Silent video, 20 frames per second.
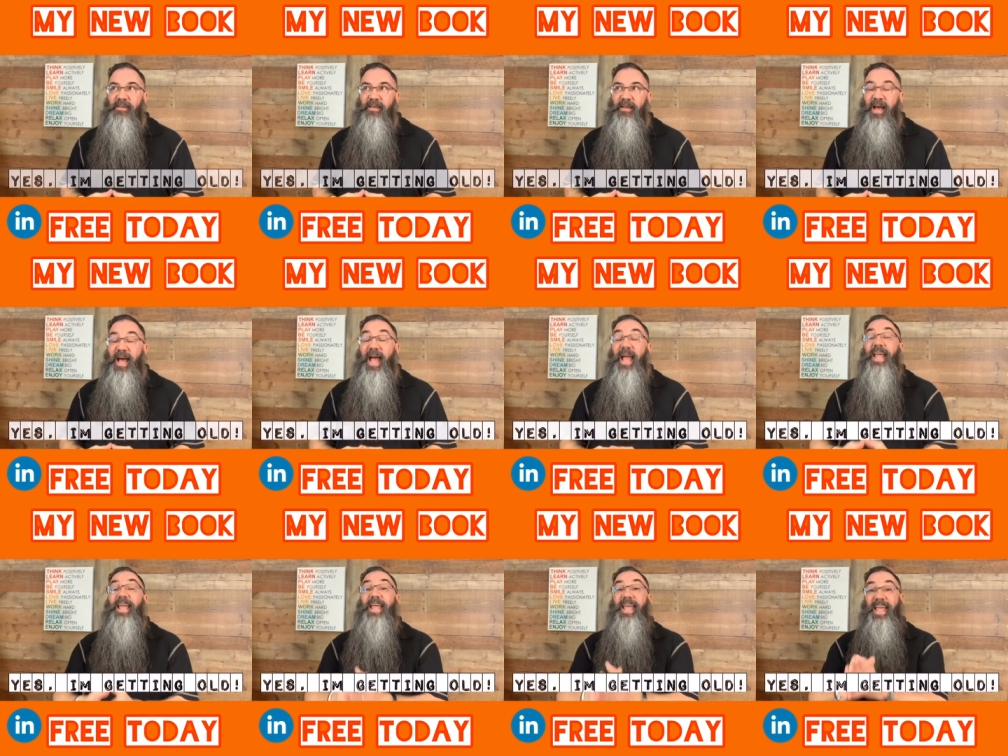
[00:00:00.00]

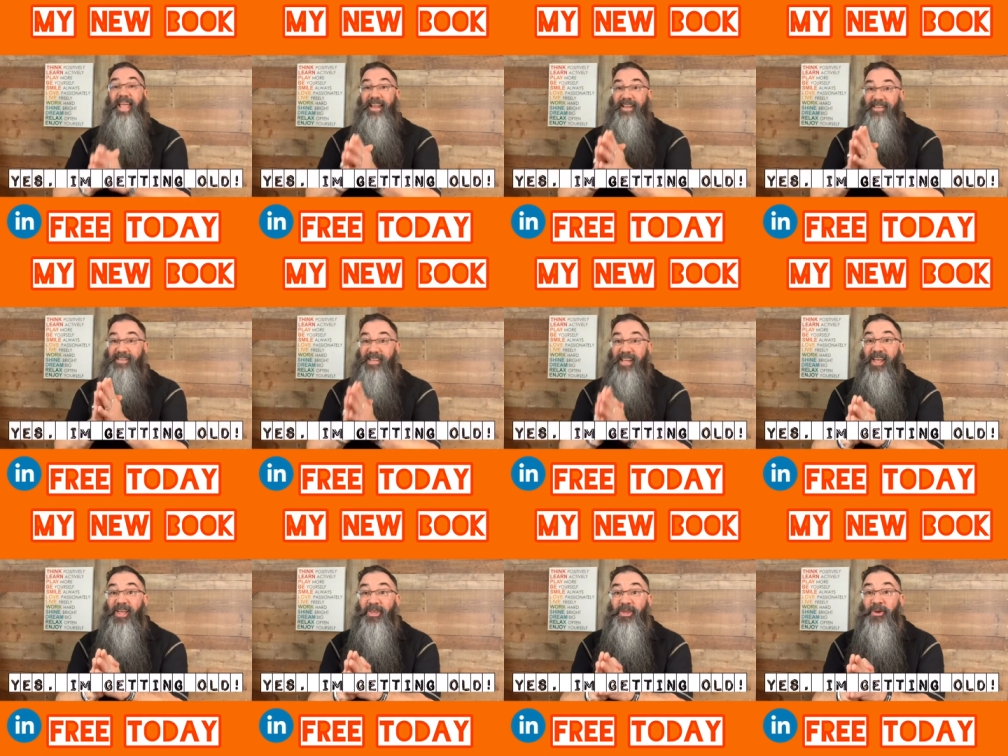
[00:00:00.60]
I can't
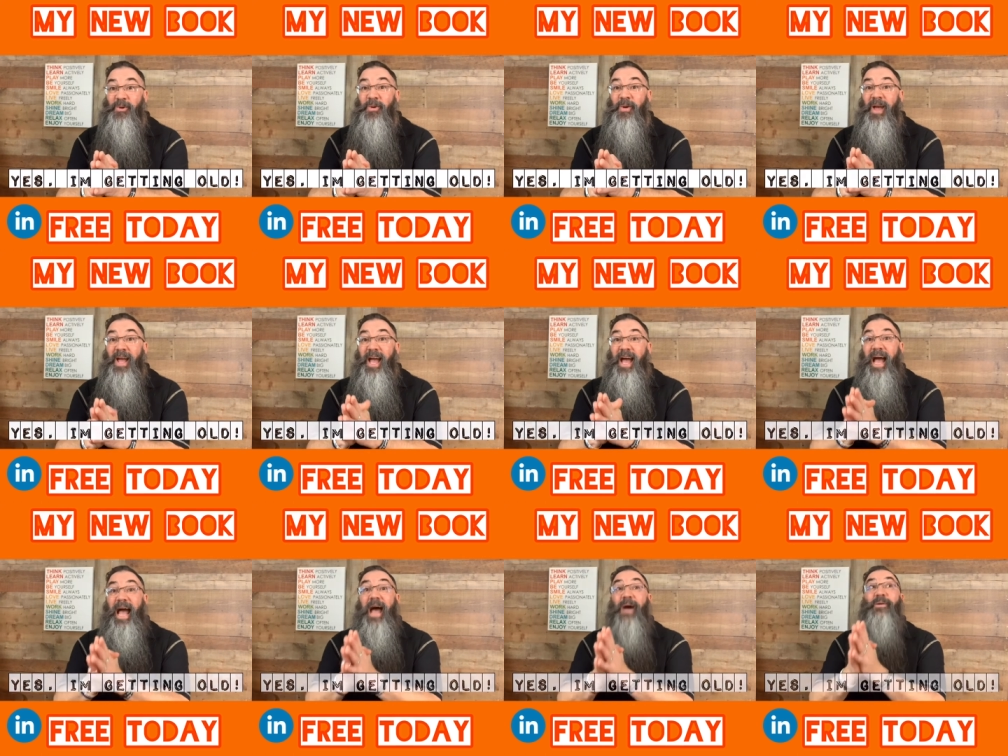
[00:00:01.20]
tell you
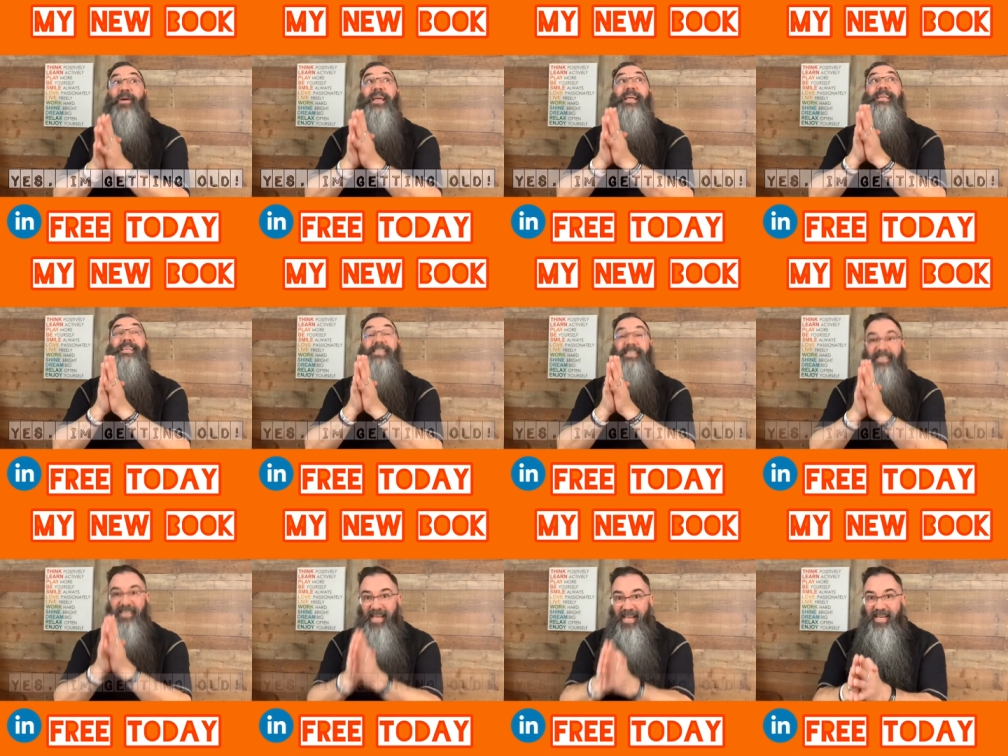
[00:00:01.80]
how
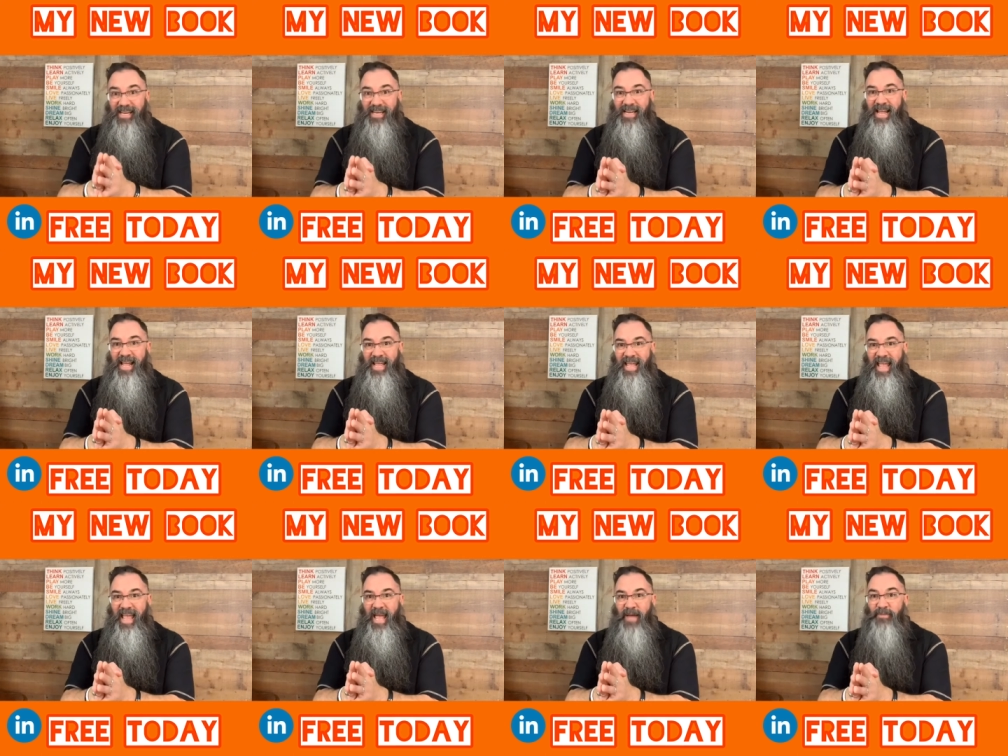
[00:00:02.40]
excited I
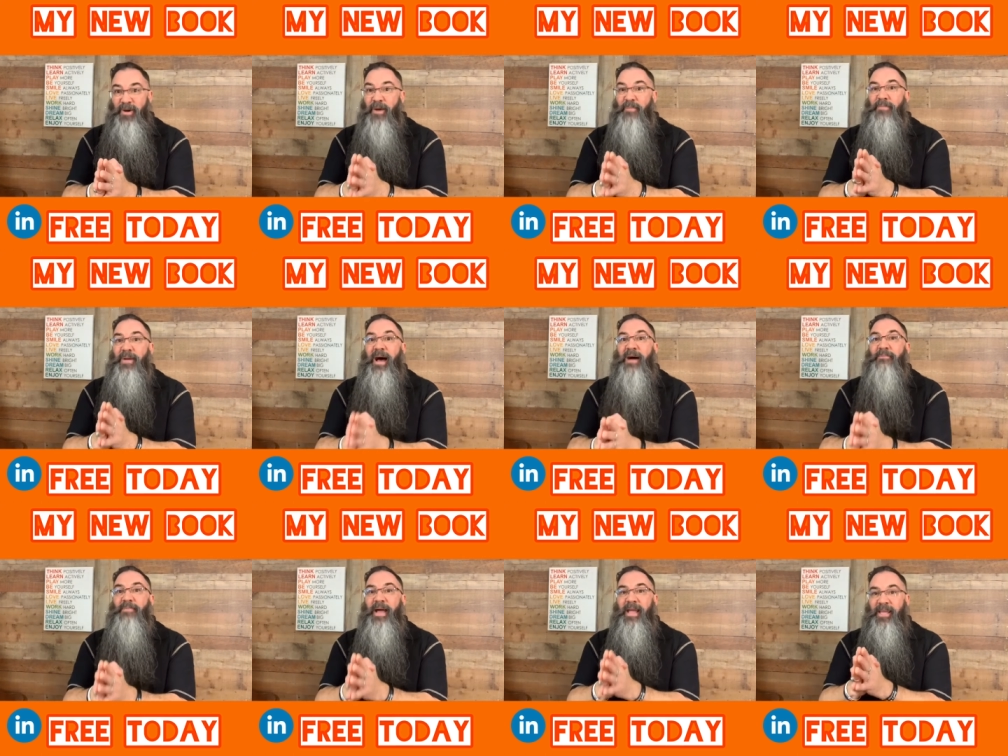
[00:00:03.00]
am
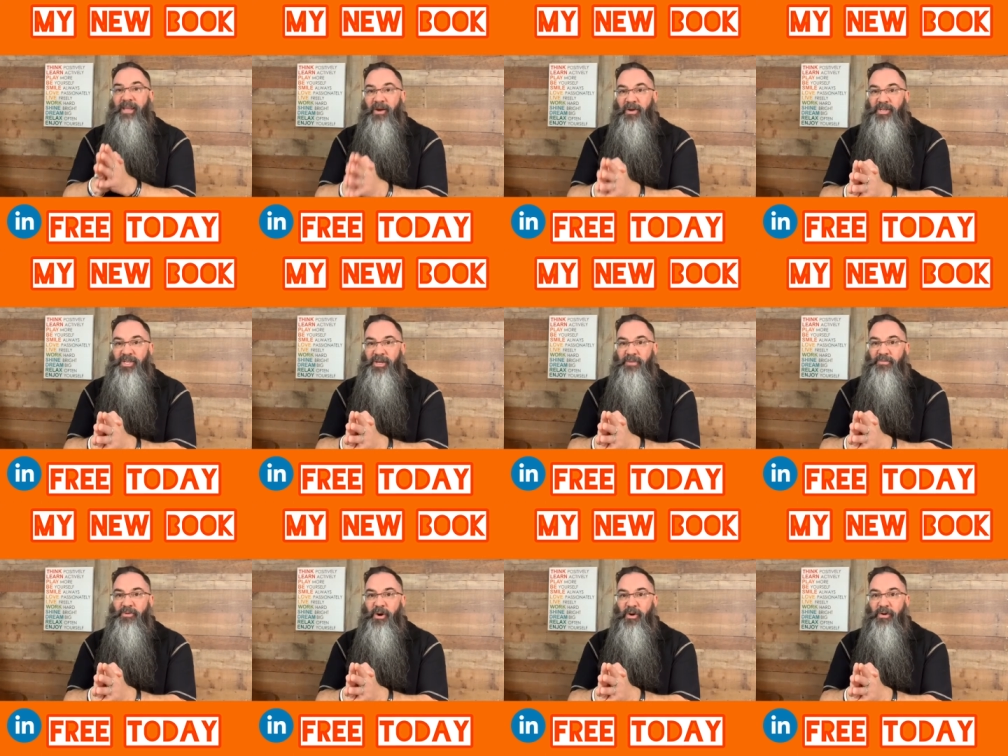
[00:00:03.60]
about my coaching
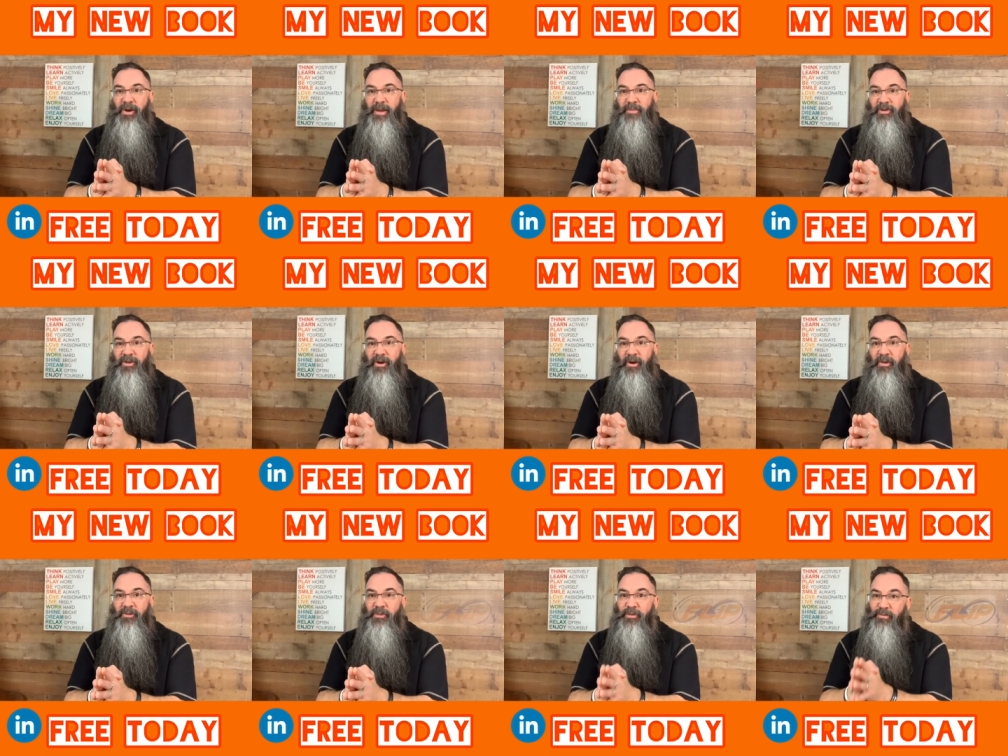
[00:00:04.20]
program
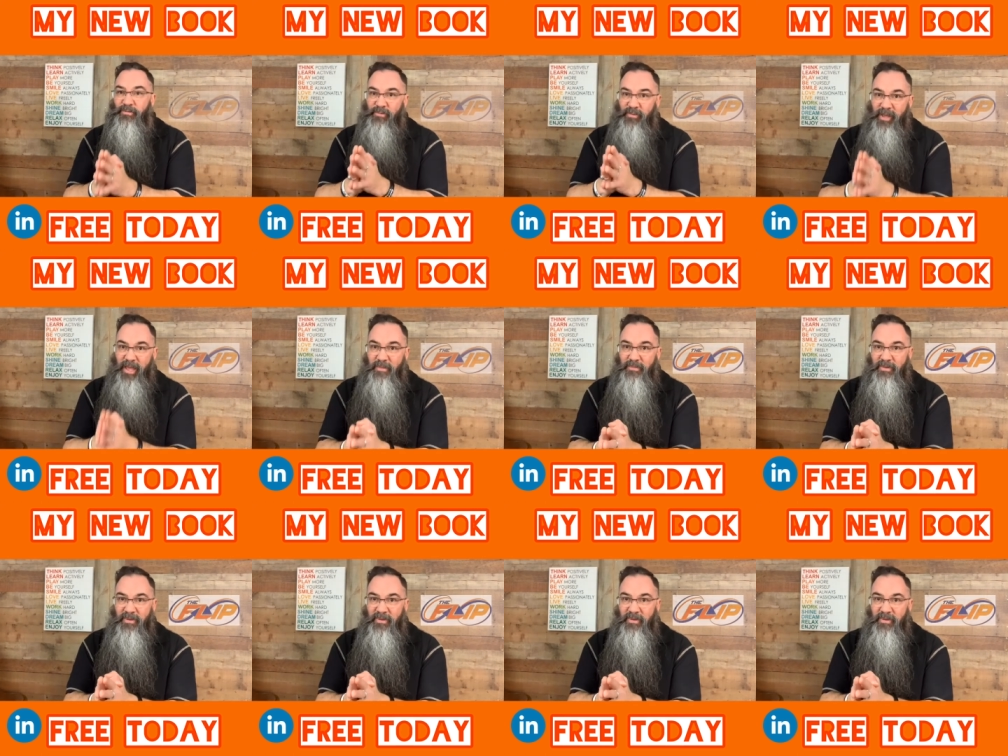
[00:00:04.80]
called The Flip.